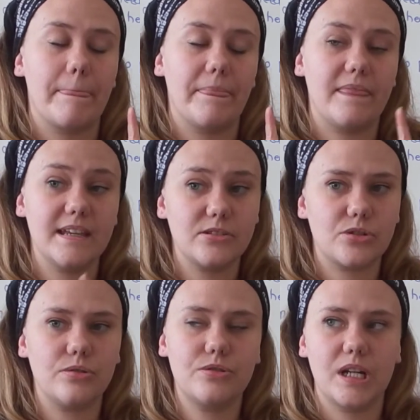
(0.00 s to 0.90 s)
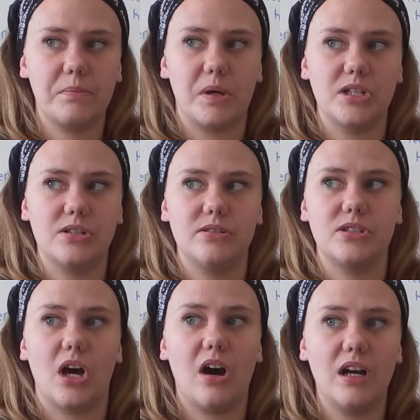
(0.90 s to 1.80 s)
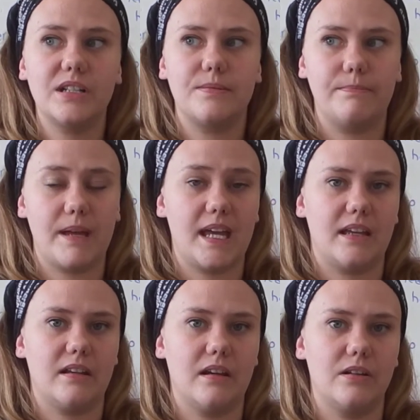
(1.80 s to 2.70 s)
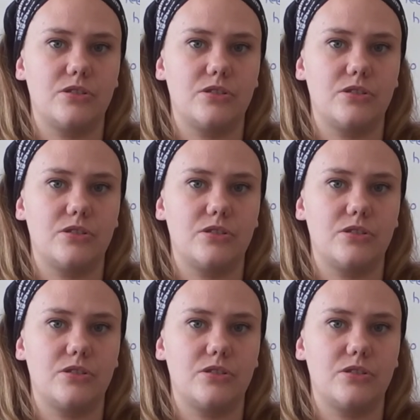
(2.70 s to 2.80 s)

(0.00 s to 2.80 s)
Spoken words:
these cool drink bottles aren't made